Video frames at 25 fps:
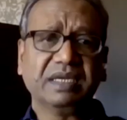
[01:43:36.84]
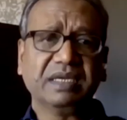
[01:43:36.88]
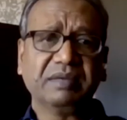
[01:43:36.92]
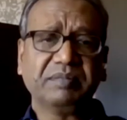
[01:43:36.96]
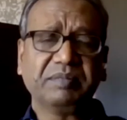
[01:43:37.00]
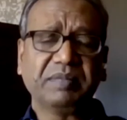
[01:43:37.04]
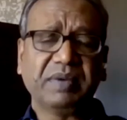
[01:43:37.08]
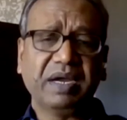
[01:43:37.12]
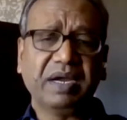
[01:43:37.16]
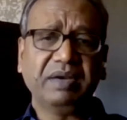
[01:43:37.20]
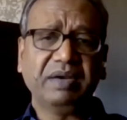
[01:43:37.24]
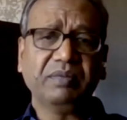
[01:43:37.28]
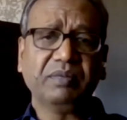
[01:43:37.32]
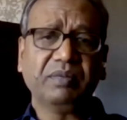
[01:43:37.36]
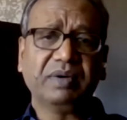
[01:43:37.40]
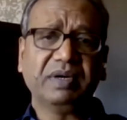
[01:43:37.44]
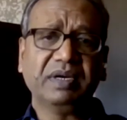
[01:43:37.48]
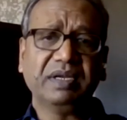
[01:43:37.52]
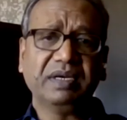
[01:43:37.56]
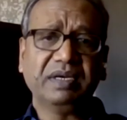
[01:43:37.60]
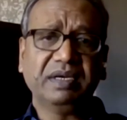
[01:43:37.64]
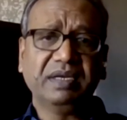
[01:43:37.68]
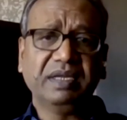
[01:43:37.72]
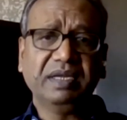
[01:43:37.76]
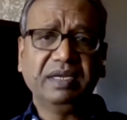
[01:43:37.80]
thing, mind,
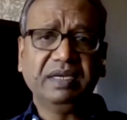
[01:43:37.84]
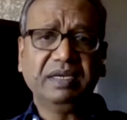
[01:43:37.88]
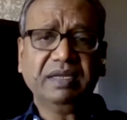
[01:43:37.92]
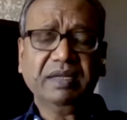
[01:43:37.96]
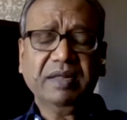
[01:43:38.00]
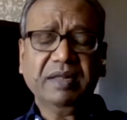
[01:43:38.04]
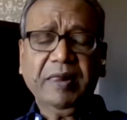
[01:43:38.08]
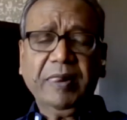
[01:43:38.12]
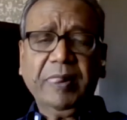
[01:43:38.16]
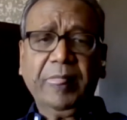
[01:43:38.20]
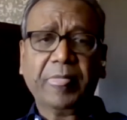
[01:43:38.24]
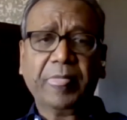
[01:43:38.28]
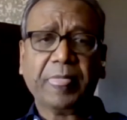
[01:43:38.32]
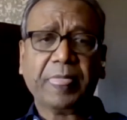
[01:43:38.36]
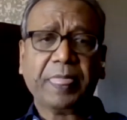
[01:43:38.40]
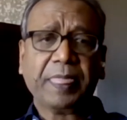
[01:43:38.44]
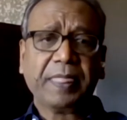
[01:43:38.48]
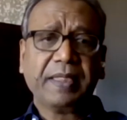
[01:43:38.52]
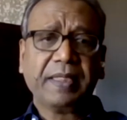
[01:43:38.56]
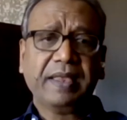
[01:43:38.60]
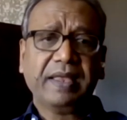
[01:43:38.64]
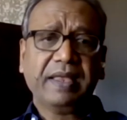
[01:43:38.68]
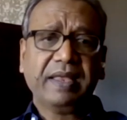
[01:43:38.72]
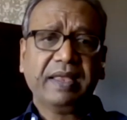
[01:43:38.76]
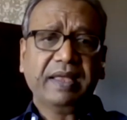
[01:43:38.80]
word, and deed.
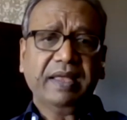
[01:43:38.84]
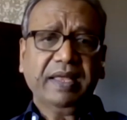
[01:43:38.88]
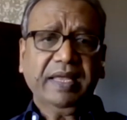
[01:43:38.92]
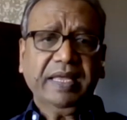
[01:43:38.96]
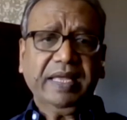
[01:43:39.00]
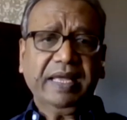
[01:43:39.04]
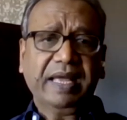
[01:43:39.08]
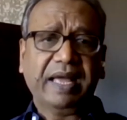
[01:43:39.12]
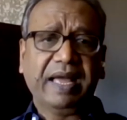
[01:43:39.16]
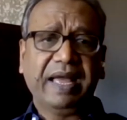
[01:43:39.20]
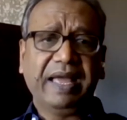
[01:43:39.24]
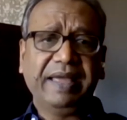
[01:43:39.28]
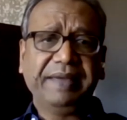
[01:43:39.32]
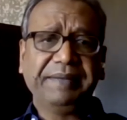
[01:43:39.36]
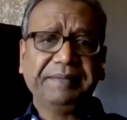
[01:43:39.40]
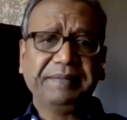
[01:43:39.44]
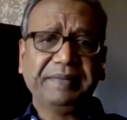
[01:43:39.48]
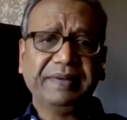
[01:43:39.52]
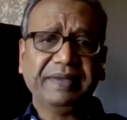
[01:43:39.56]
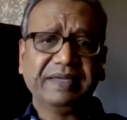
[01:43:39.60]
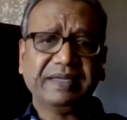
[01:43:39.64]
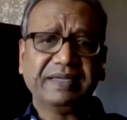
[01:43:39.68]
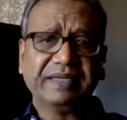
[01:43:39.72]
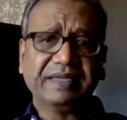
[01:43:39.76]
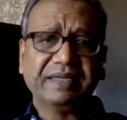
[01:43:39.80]
I
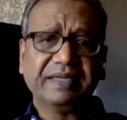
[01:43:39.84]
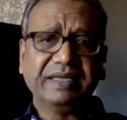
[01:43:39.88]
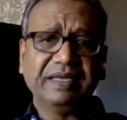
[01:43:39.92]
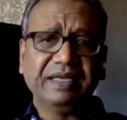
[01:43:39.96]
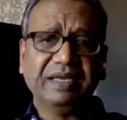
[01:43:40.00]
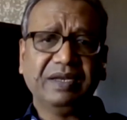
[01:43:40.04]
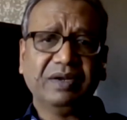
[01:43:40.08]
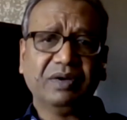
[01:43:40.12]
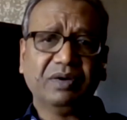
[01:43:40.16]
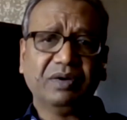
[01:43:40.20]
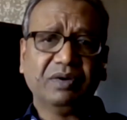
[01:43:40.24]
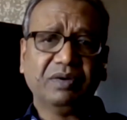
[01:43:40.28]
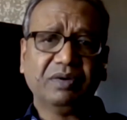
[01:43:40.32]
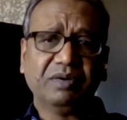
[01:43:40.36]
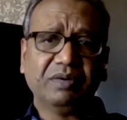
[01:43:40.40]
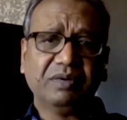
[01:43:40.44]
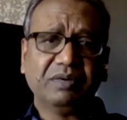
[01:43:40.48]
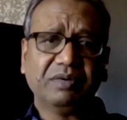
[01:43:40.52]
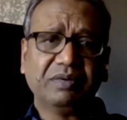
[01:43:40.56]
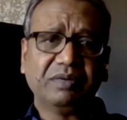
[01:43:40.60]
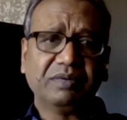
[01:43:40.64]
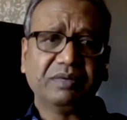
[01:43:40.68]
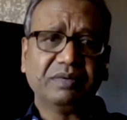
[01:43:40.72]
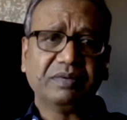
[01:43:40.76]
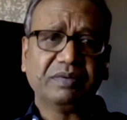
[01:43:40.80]
am, you
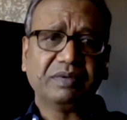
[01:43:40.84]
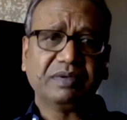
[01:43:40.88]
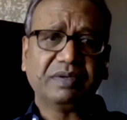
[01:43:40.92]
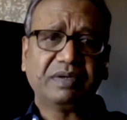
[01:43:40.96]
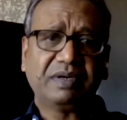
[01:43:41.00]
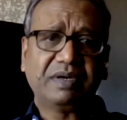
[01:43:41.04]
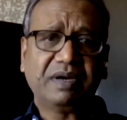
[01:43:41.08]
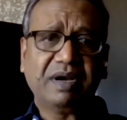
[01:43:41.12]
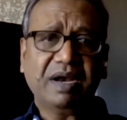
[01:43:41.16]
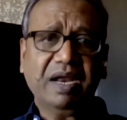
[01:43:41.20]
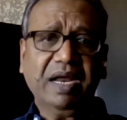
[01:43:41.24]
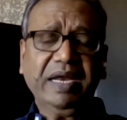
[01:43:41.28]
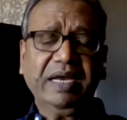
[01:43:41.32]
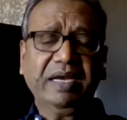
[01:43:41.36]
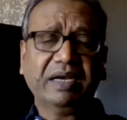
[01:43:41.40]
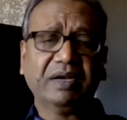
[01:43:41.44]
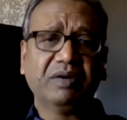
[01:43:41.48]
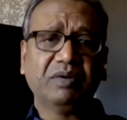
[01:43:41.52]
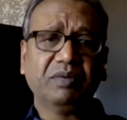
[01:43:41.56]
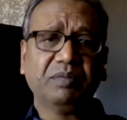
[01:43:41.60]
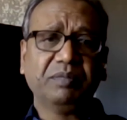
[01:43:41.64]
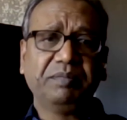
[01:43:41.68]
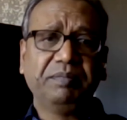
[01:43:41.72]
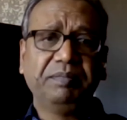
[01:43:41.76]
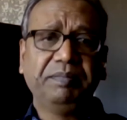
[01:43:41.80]
know,
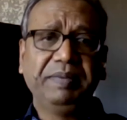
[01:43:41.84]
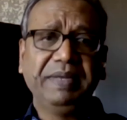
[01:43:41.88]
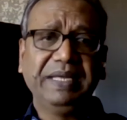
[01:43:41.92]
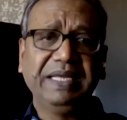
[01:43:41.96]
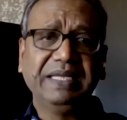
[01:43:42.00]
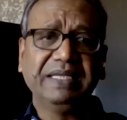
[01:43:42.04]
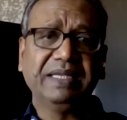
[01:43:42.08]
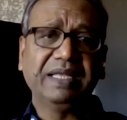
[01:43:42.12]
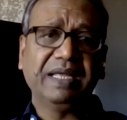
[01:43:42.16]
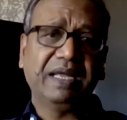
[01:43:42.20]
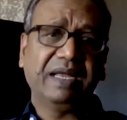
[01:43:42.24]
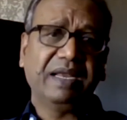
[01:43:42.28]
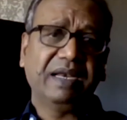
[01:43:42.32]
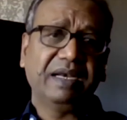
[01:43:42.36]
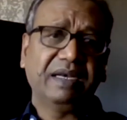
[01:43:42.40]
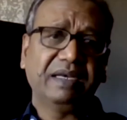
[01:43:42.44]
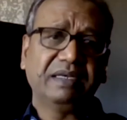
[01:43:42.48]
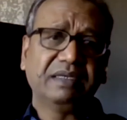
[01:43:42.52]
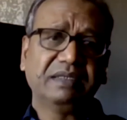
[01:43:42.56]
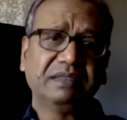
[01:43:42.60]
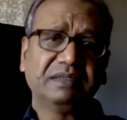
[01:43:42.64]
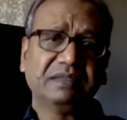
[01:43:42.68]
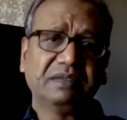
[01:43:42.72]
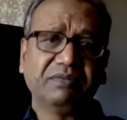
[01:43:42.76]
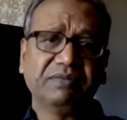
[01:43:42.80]
trying to be that
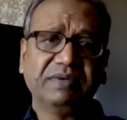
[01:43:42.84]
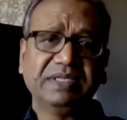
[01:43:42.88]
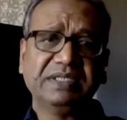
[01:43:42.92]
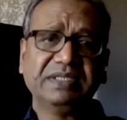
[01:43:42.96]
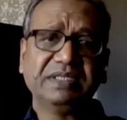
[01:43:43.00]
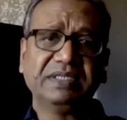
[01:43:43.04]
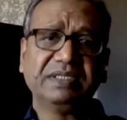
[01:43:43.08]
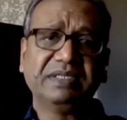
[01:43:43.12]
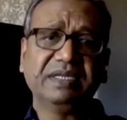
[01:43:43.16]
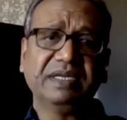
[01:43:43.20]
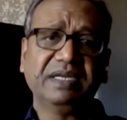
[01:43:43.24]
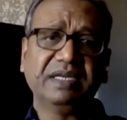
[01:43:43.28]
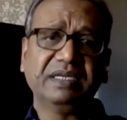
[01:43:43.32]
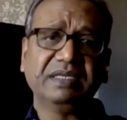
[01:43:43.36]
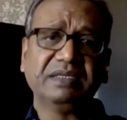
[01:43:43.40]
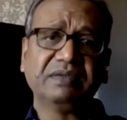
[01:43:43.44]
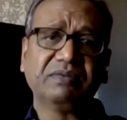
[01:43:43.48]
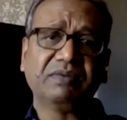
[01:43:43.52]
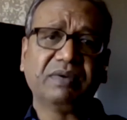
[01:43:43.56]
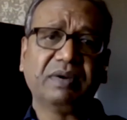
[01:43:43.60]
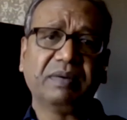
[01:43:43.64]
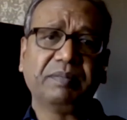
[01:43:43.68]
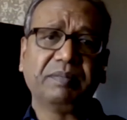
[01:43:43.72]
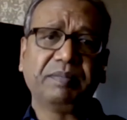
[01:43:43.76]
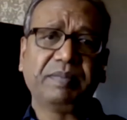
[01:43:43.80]
so vegetarian
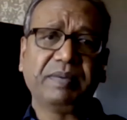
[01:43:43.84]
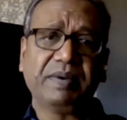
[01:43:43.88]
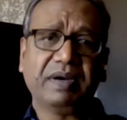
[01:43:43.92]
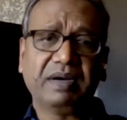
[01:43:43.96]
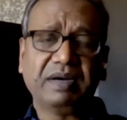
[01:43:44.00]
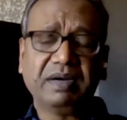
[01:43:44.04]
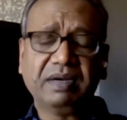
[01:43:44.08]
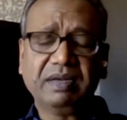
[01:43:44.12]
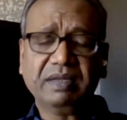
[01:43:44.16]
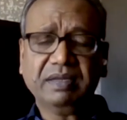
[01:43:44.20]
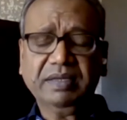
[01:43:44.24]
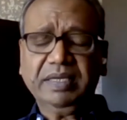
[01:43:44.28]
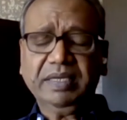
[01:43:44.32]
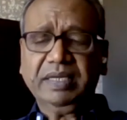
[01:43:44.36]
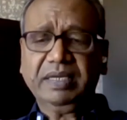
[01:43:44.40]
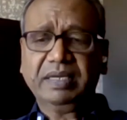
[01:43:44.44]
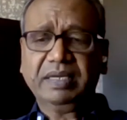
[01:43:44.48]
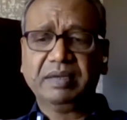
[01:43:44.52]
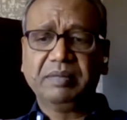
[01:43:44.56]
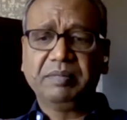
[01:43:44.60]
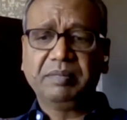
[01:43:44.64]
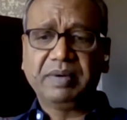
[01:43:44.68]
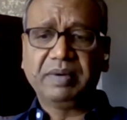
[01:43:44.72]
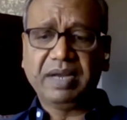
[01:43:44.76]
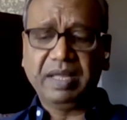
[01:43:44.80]
is one part,
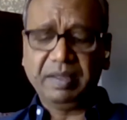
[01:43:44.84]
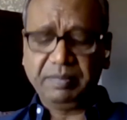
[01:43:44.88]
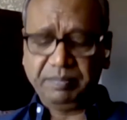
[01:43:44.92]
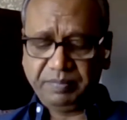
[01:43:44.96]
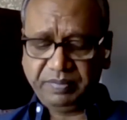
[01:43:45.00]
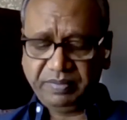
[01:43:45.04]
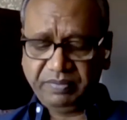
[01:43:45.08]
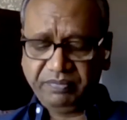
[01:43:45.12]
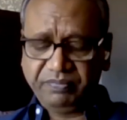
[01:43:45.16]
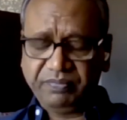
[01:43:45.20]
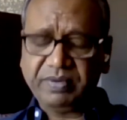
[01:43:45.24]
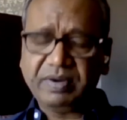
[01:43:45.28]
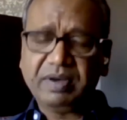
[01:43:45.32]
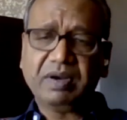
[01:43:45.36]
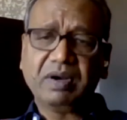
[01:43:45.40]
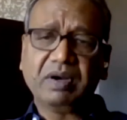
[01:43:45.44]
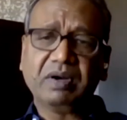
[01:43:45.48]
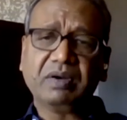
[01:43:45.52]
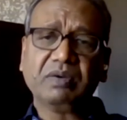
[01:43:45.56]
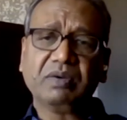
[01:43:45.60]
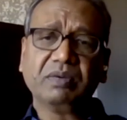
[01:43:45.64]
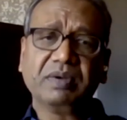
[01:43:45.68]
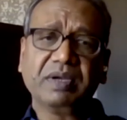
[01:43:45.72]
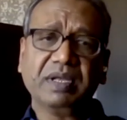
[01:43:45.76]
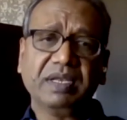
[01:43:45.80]
but I prefer
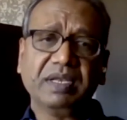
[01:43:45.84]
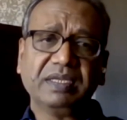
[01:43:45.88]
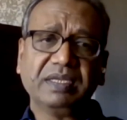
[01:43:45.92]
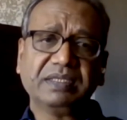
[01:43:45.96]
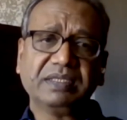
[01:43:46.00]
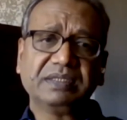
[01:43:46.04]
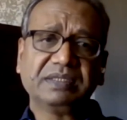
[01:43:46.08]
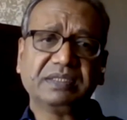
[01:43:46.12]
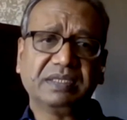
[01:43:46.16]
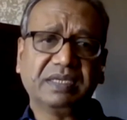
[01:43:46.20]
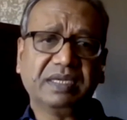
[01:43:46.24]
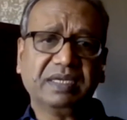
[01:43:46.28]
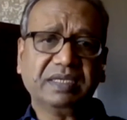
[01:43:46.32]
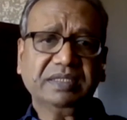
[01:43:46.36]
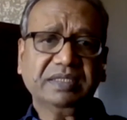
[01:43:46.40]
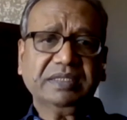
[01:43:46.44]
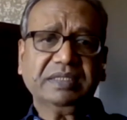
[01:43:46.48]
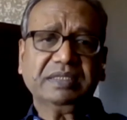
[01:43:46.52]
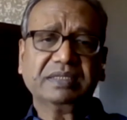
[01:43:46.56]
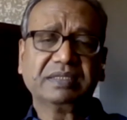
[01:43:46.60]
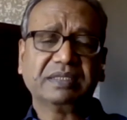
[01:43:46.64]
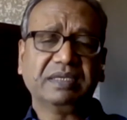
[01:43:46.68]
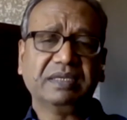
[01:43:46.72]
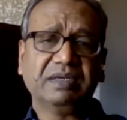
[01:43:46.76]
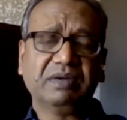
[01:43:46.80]
not to kill
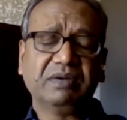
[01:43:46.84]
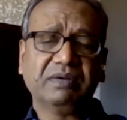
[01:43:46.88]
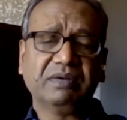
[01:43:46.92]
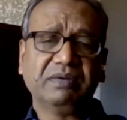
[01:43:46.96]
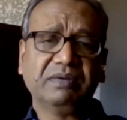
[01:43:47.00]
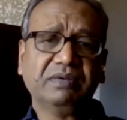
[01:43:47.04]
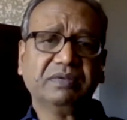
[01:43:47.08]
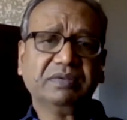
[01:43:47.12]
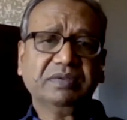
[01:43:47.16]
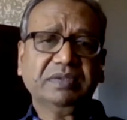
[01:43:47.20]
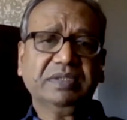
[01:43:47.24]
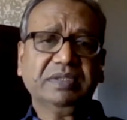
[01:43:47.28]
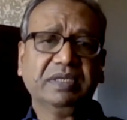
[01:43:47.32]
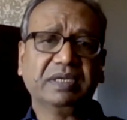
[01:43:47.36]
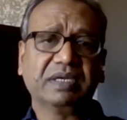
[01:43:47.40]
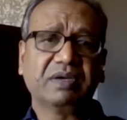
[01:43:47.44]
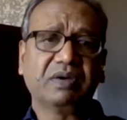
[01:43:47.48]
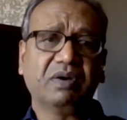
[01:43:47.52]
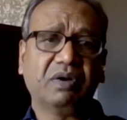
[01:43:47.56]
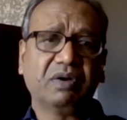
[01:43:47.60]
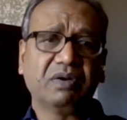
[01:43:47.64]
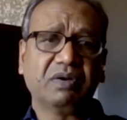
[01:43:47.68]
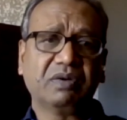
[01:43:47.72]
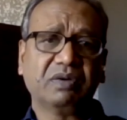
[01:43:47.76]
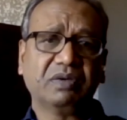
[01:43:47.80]
insects. You know, you see a
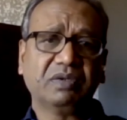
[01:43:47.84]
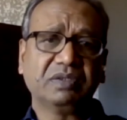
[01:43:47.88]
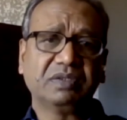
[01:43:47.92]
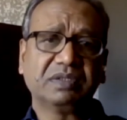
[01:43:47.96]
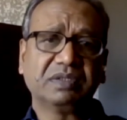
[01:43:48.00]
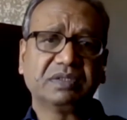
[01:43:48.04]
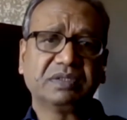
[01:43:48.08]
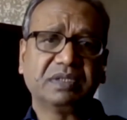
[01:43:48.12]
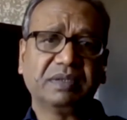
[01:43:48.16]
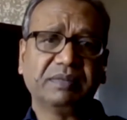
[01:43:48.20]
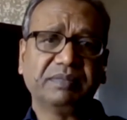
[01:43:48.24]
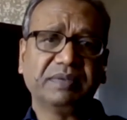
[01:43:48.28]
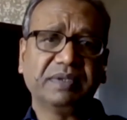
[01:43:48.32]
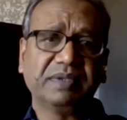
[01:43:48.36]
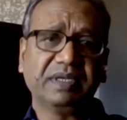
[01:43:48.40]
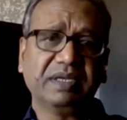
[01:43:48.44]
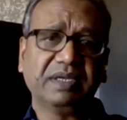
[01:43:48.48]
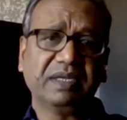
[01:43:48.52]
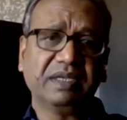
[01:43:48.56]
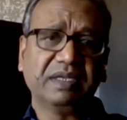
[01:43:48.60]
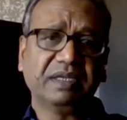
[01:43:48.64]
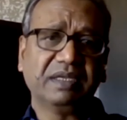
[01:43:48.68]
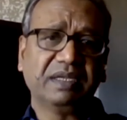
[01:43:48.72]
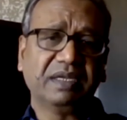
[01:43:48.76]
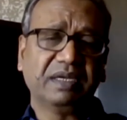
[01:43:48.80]
cockroach or
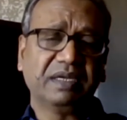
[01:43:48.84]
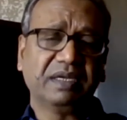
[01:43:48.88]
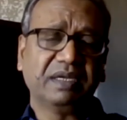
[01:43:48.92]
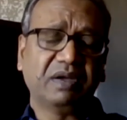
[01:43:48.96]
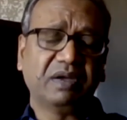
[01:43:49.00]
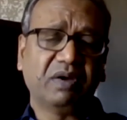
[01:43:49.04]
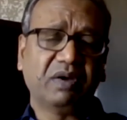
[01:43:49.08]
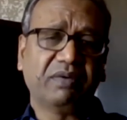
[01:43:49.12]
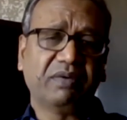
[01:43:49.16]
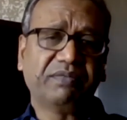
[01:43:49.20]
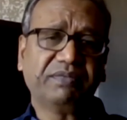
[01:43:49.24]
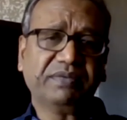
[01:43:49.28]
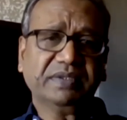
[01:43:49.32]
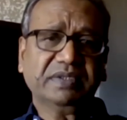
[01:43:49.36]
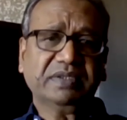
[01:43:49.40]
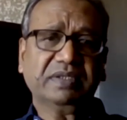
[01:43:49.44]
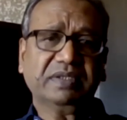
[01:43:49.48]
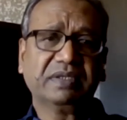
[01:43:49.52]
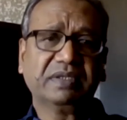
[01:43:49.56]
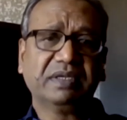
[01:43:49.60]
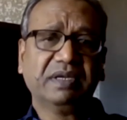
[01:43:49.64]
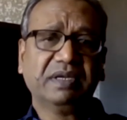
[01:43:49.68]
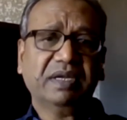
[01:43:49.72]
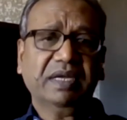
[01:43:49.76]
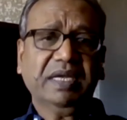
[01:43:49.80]
something in the office,
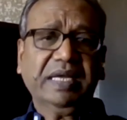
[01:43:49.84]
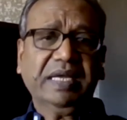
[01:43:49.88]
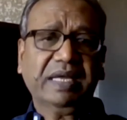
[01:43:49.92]
uh,